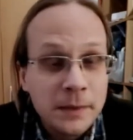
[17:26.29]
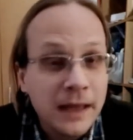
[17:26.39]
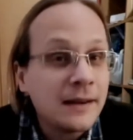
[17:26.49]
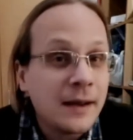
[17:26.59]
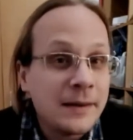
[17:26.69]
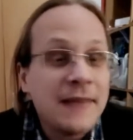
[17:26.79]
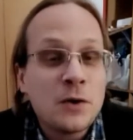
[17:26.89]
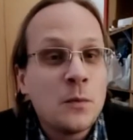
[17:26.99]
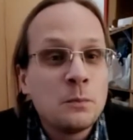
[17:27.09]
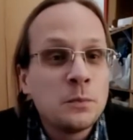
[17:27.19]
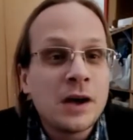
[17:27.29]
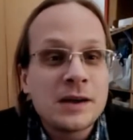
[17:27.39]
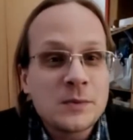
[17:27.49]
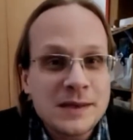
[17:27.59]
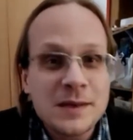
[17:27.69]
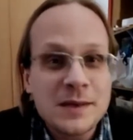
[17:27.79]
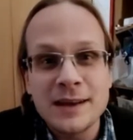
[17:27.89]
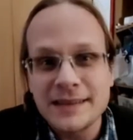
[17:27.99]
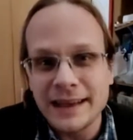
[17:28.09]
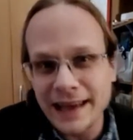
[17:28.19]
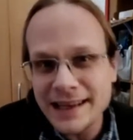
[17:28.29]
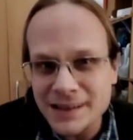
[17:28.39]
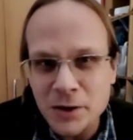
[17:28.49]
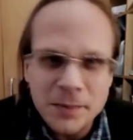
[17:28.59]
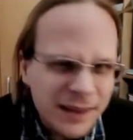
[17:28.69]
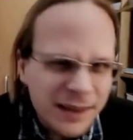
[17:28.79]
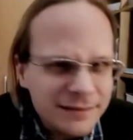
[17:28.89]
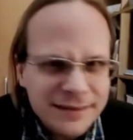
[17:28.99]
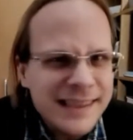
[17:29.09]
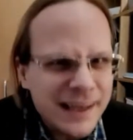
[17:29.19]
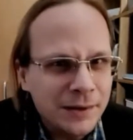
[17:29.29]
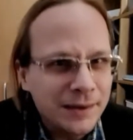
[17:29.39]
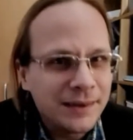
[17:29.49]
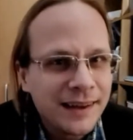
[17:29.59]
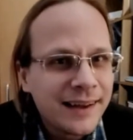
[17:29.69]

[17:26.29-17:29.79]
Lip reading: And if you're dancing with someone else, then less so, but still